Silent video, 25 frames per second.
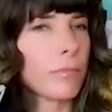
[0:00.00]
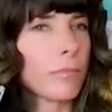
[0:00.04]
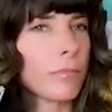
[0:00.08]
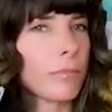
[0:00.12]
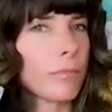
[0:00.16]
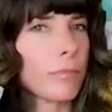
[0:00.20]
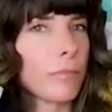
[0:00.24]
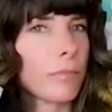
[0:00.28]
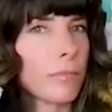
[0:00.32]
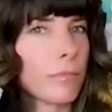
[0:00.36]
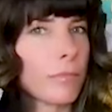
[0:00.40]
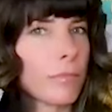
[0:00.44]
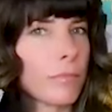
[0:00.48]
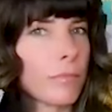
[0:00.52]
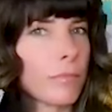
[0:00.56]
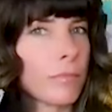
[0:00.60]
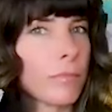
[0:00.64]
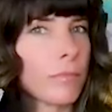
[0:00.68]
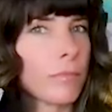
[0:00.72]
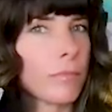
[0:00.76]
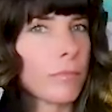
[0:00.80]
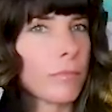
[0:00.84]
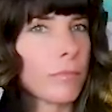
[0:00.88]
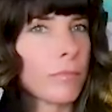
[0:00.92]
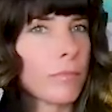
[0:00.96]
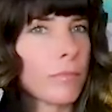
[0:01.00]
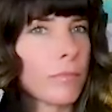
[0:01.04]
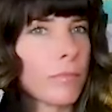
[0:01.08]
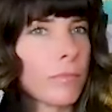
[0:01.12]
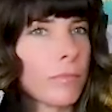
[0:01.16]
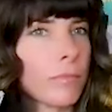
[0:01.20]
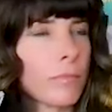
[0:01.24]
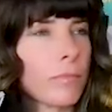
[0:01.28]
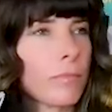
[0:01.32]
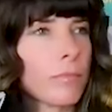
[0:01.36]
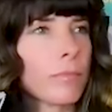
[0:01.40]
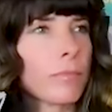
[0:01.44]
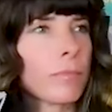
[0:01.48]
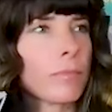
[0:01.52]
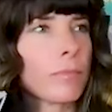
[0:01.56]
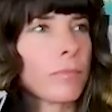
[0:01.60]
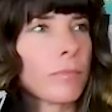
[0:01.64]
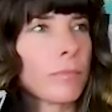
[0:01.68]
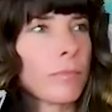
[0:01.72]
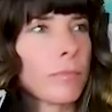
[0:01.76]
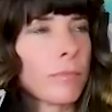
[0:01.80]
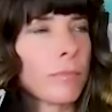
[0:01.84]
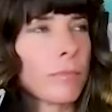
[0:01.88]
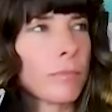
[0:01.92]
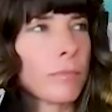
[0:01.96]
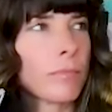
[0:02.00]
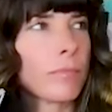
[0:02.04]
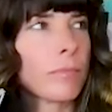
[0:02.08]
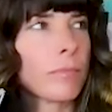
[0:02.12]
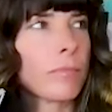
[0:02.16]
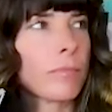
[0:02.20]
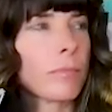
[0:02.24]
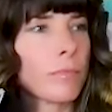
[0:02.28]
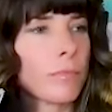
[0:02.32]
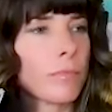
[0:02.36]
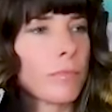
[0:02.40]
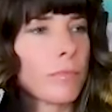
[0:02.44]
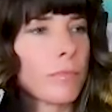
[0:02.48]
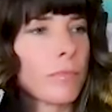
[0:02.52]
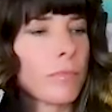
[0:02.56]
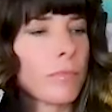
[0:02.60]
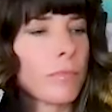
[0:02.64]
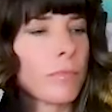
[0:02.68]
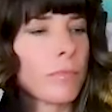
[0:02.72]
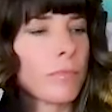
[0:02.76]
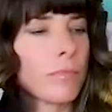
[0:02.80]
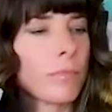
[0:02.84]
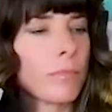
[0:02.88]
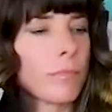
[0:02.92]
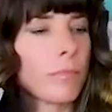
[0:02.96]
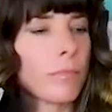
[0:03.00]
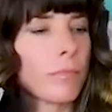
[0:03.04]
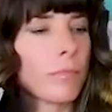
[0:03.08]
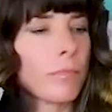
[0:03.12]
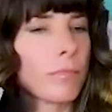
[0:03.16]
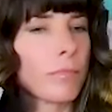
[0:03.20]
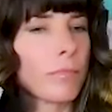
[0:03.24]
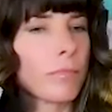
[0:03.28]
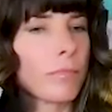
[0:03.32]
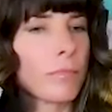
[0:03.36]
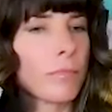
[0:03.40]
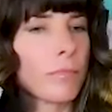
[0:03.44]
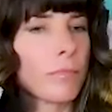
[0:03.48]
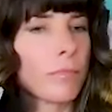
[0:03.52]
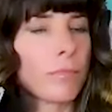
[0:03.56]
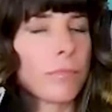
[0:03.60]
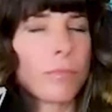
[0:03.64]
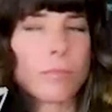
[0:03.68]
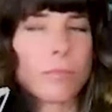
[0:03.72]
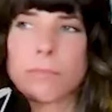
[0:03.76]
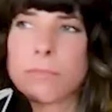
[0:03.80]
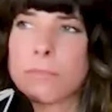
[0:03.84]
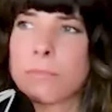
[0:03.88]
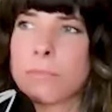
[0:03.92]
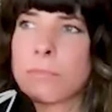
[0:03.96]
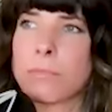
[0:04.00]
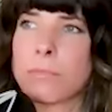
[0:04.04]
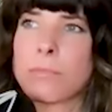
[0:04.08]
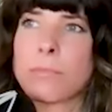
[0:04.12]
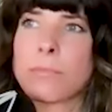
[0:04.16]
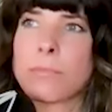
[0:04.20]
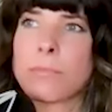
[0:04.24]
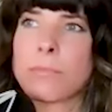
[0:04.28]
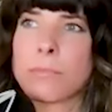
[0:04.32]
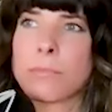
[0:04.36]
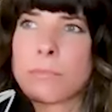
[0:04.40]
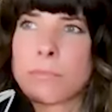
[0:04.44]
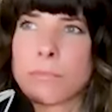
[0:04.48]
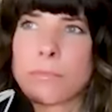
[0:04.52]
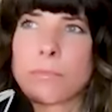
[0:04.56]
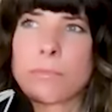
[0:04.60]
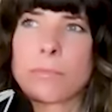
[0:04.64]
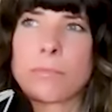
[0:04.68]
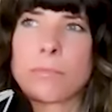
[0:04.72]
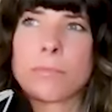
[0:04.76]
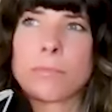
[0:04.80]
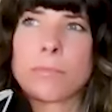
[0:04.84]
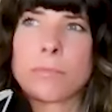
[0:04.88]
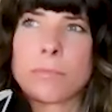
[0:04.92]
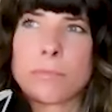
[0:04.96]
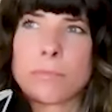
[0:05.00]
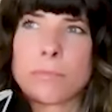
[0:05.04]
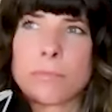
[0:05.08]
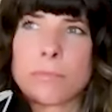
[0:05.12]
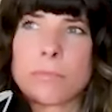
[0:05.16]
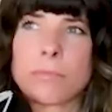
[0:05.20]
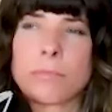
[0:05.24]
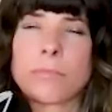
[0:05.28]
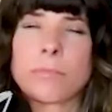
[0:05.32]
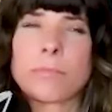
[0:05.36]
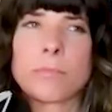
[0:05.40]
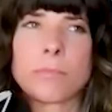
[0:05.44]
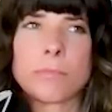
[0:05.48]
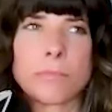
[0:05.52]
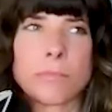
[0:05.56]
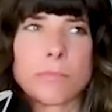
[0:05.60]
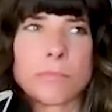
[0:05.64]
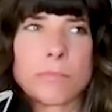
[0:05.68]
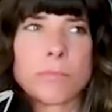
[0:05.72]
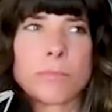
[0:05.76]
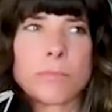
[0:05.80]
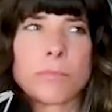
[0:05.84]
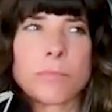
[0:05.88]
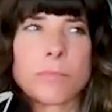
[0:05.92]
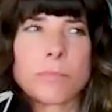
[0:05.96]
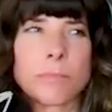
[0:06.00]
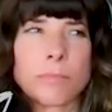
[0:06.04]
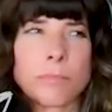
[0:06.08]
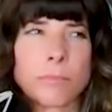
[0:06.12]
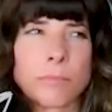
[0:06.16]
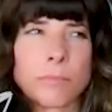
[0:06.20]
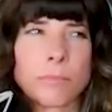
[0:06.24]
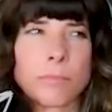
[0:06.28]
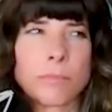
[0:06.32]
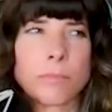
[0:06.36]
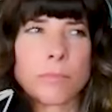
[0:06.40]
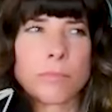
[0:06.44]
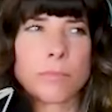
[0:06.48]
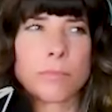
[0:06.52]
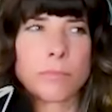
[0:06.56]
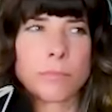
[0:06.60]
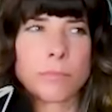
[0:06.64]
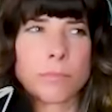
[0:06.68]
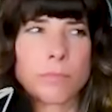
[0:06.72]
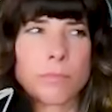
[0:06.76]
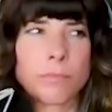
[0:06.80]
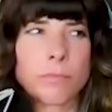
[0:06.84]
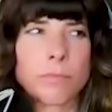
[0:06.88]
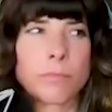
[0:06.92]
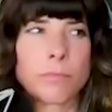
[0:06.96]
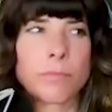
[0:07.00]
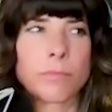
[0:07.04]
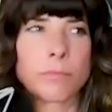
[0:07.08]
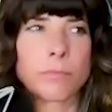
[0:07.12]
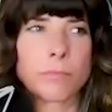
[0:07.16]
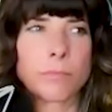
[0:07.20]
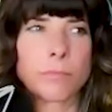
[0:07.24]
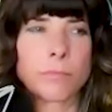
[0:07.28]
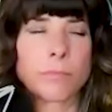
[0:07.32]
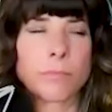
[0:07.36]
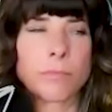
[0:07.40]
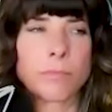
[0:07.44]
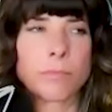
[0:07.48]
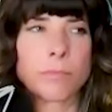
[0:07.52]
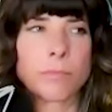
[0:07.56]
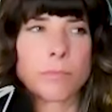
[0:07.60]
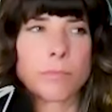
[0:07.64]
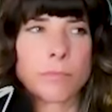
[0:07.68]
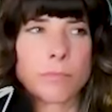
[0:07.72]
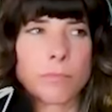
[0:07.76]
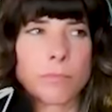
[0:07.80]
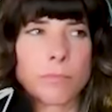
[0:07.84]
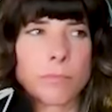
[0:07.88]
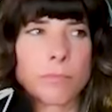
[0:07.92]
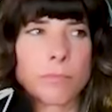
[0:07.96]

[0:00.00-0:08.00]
(silent)